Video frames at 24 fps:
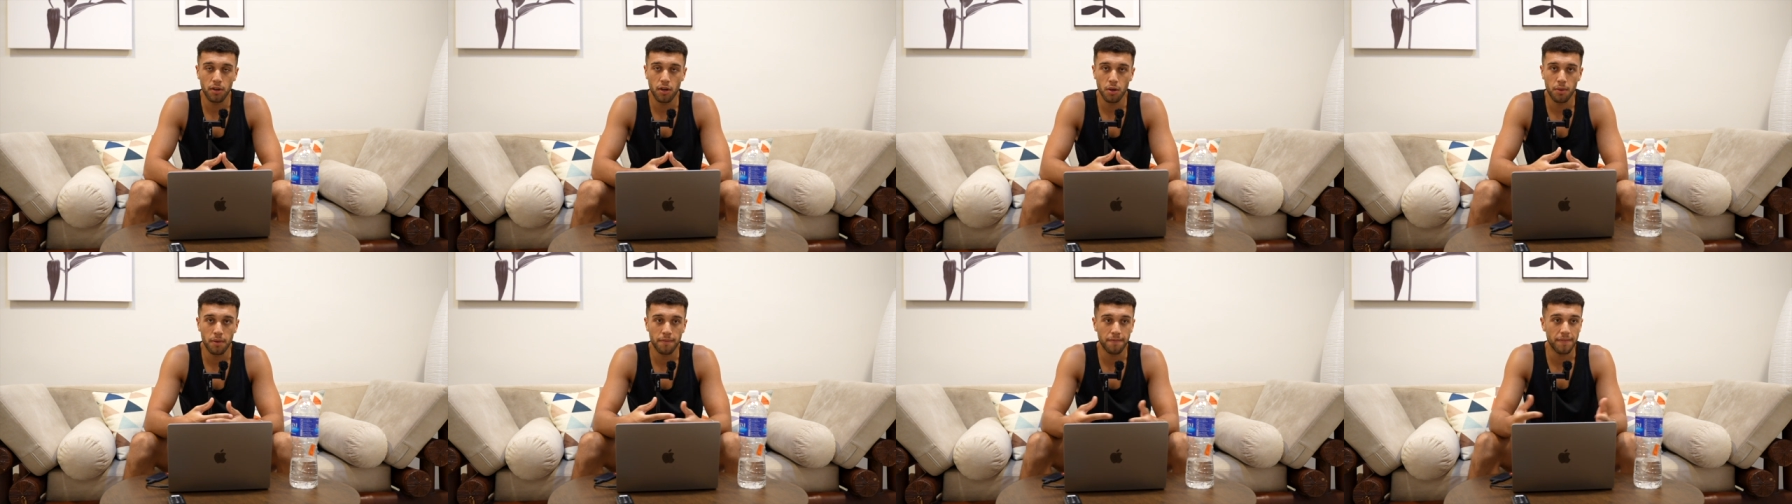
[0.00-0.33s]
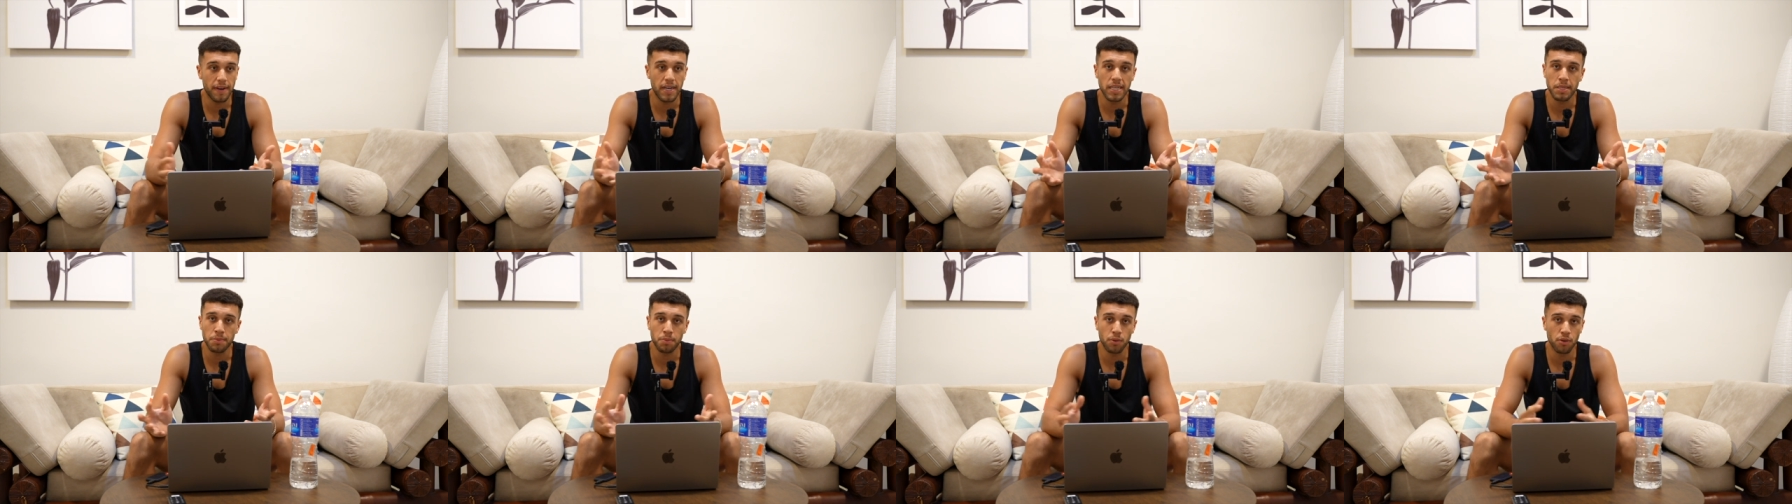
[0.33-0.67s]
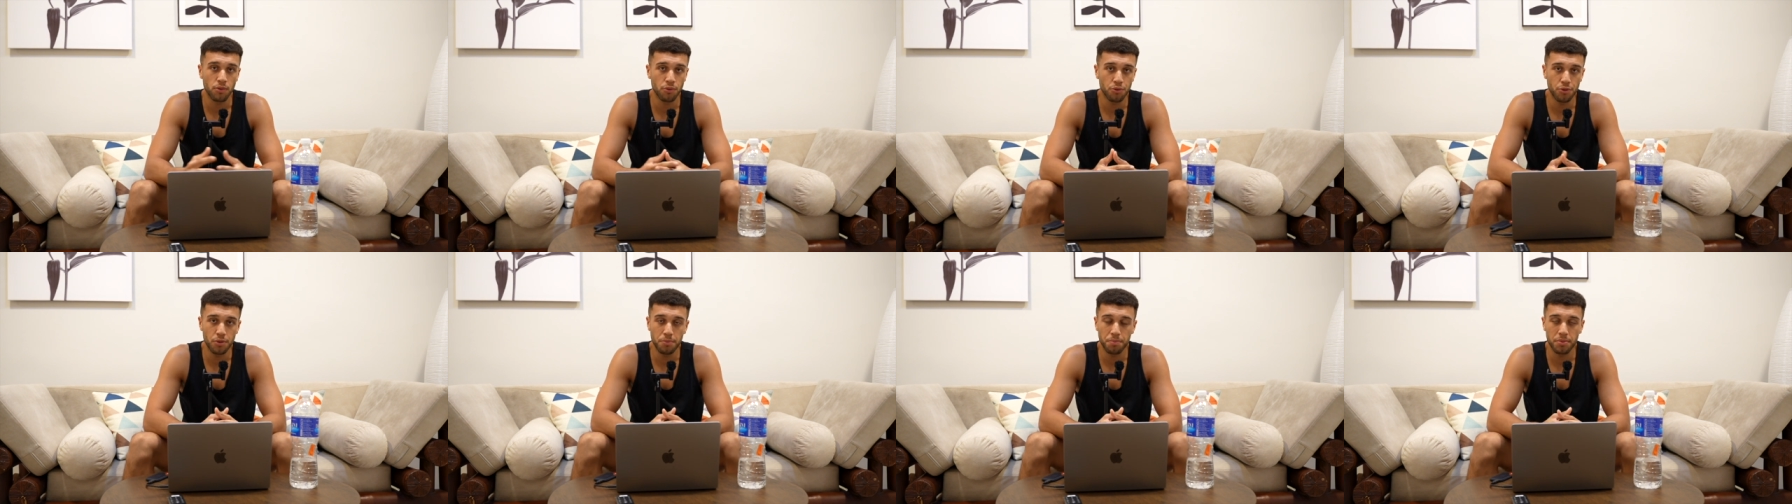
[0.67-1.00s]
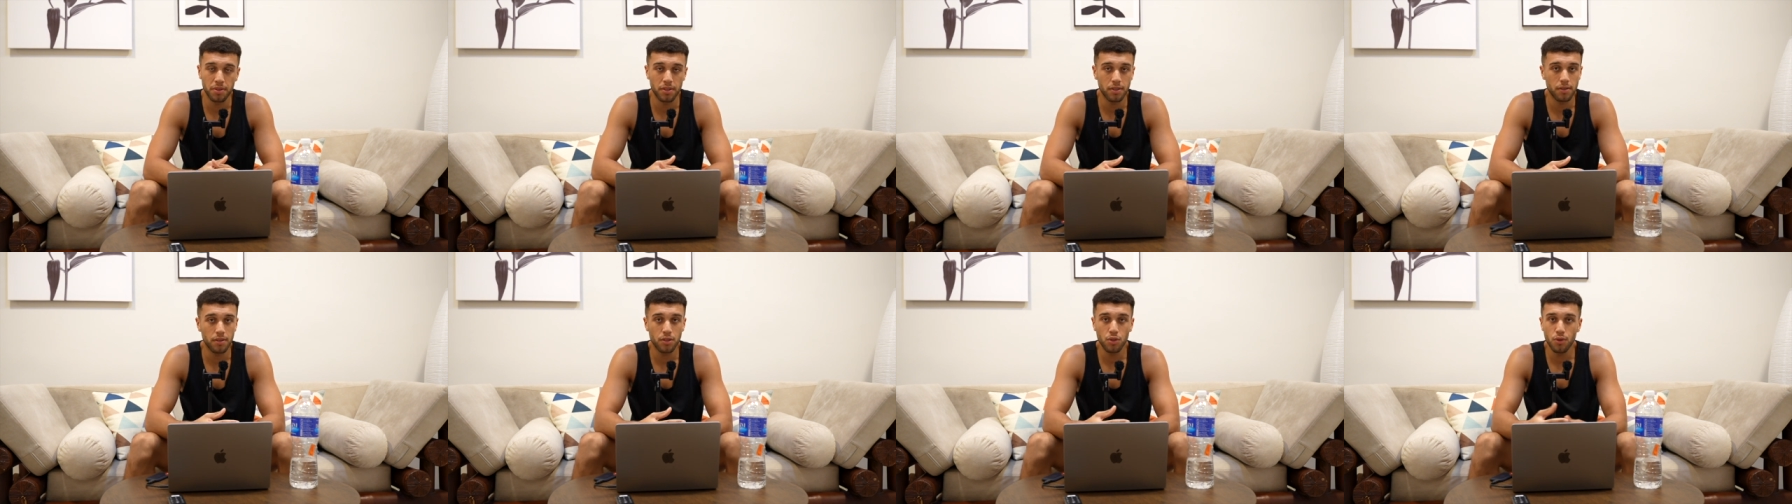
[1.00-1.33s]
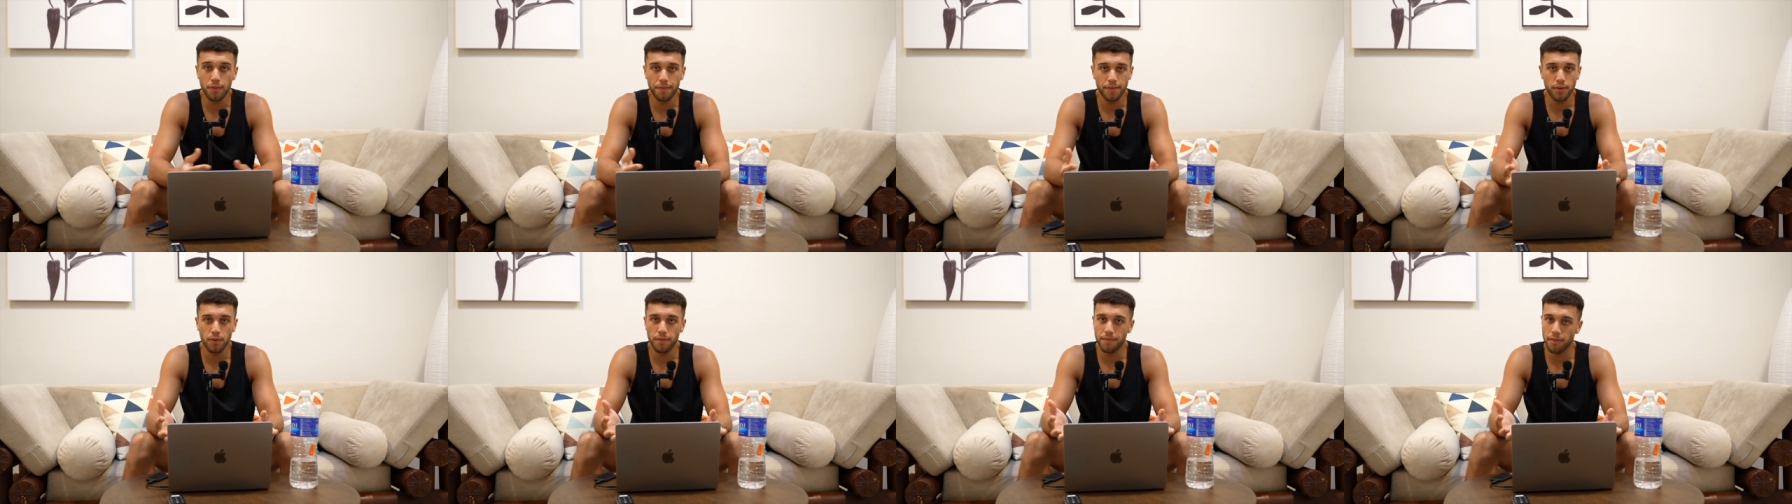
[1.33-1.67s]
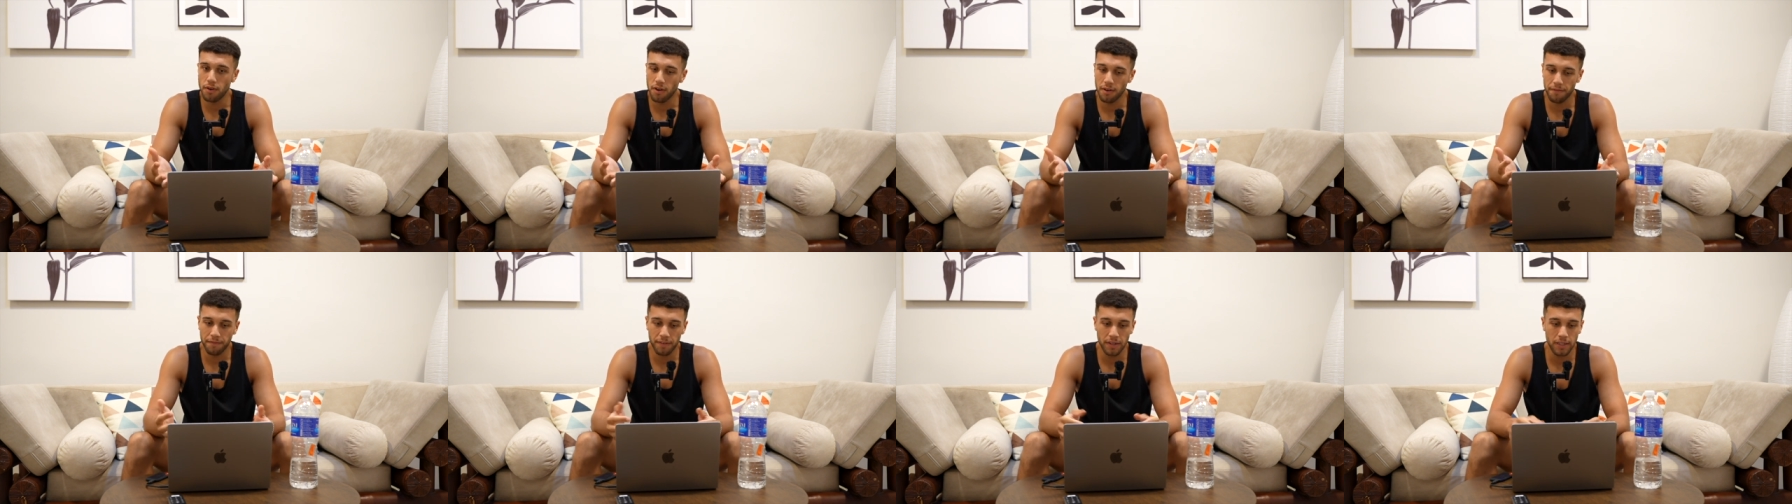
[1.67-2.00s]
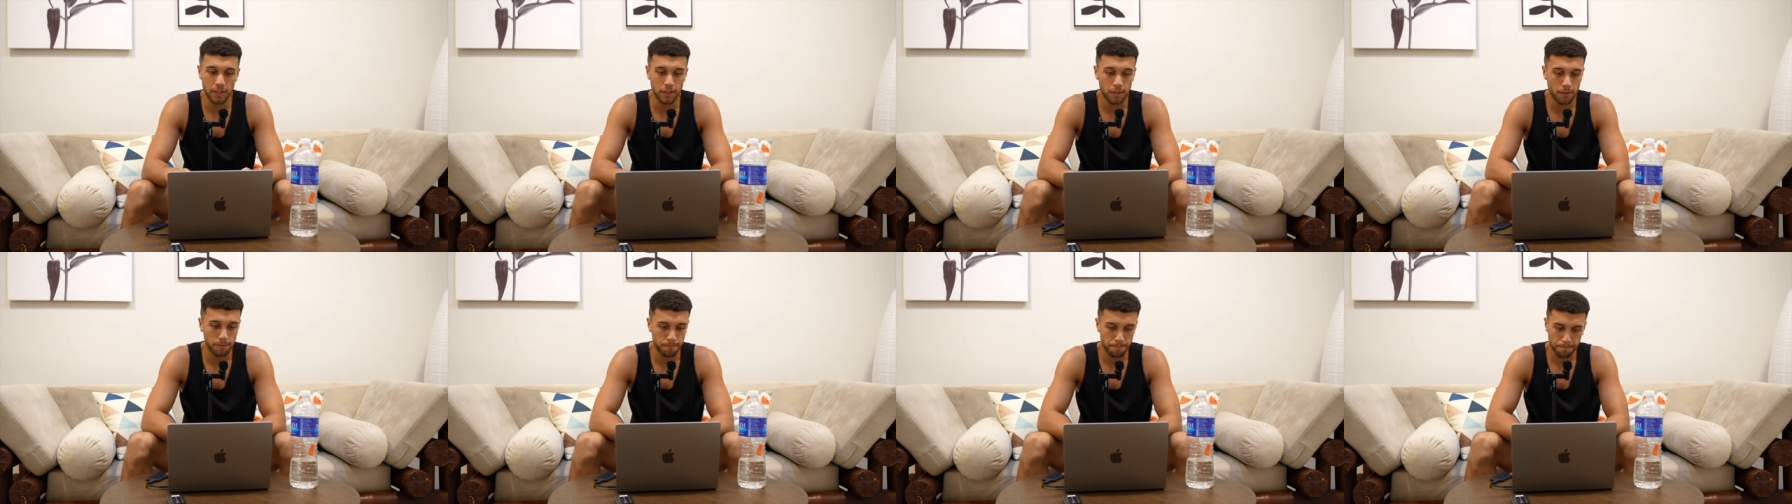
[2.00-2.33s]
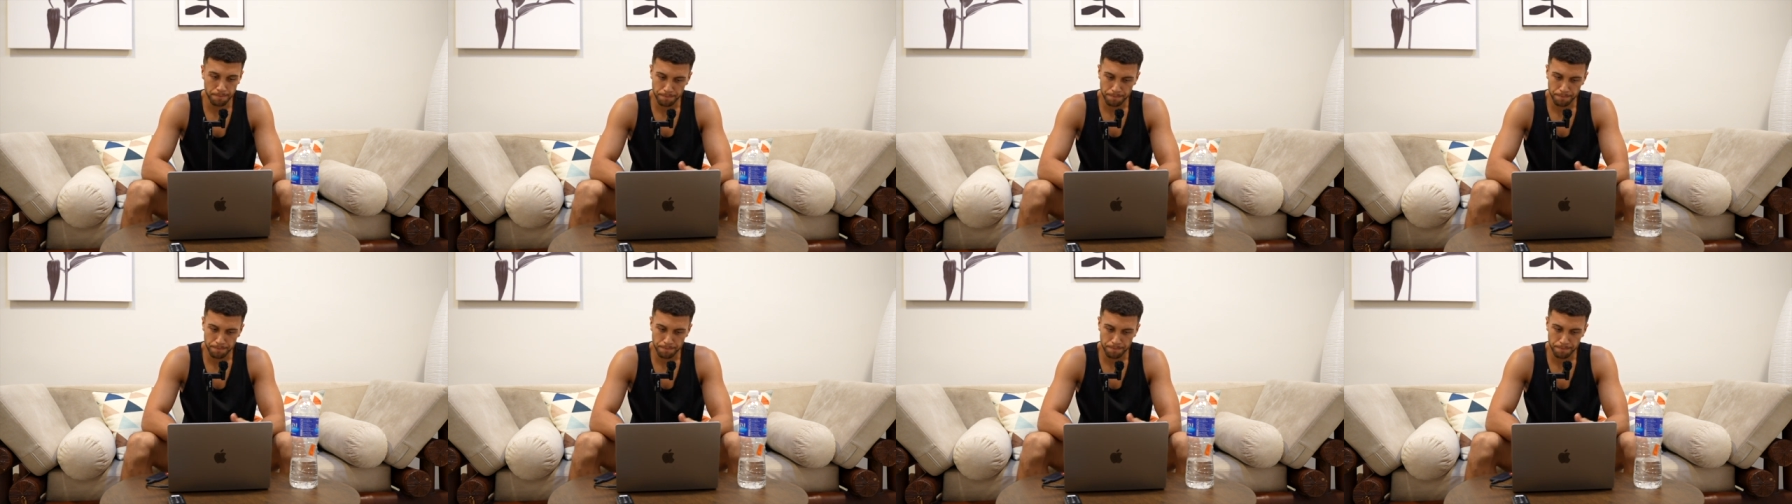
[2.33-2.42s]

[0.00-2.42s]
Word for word: go on facebook groups and you'll, you'll find things